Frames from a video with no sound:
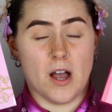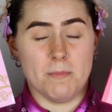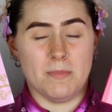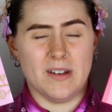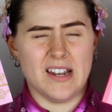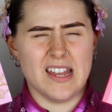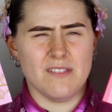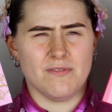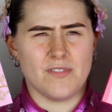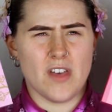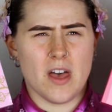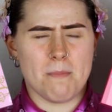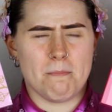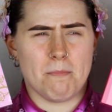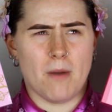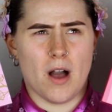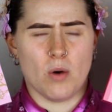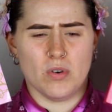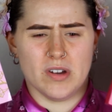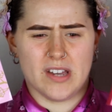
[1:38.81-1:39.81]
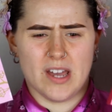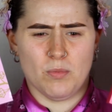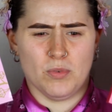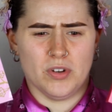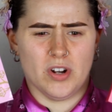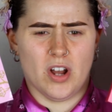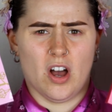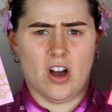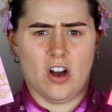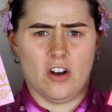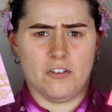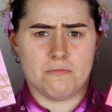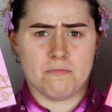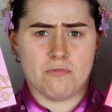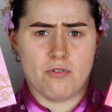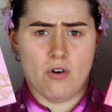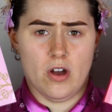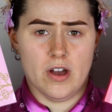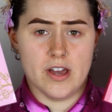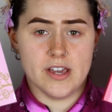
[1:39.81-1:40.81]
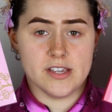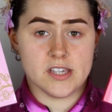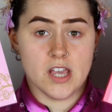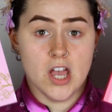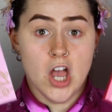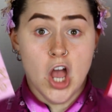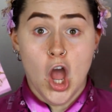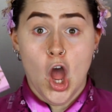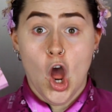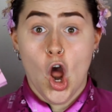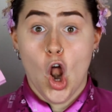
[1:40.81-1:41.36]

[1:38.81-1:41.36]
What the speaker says: but I believe they're buy one, get one half price.